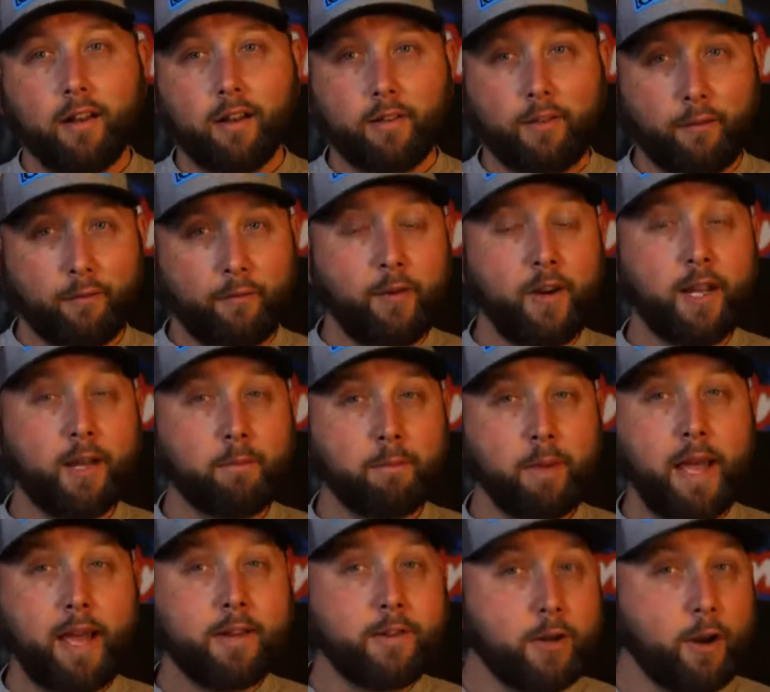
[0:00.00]
The freaking
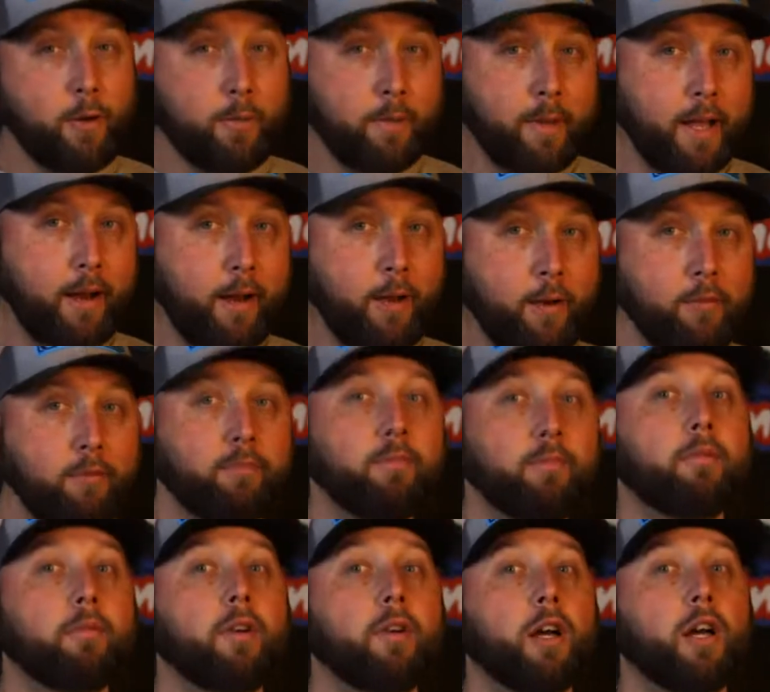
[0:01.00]
banjo minnow,
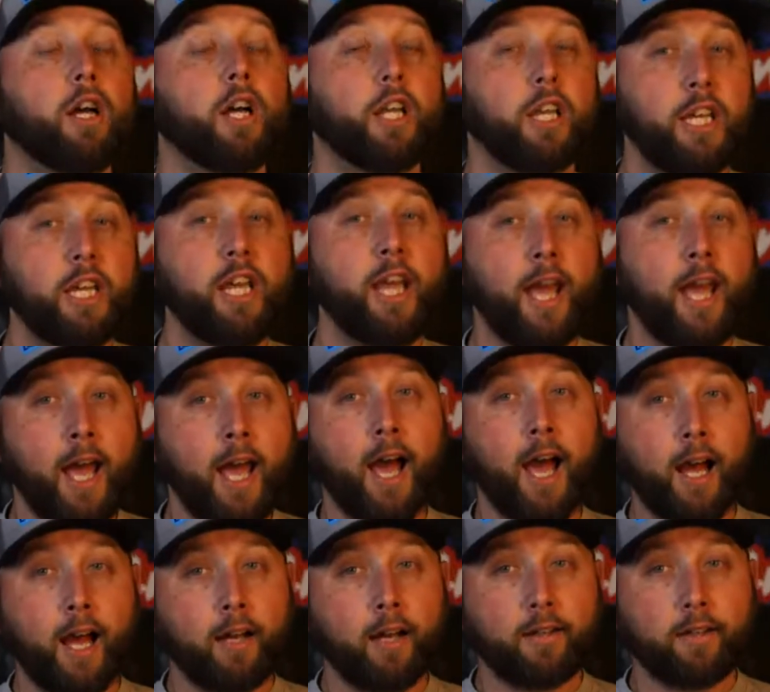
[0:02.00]
yeah,
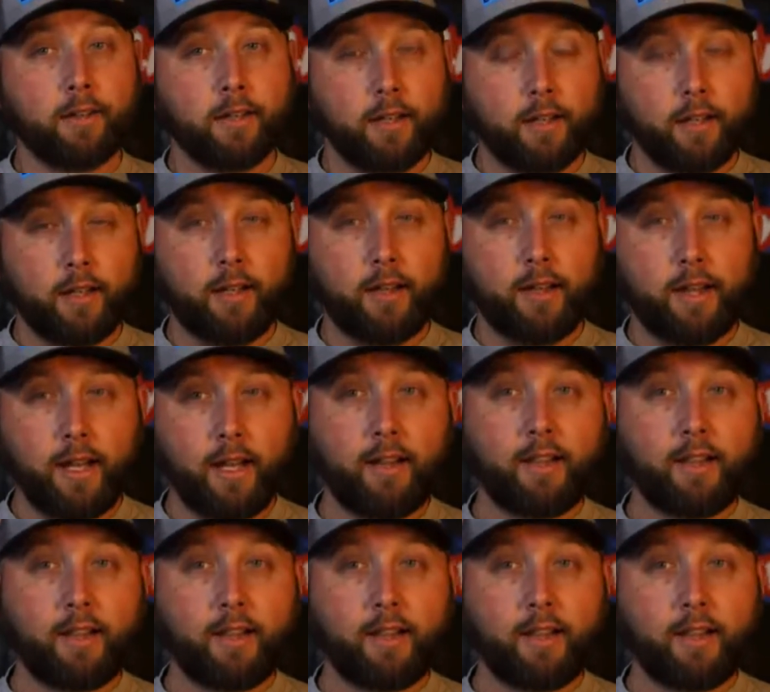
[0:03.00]
that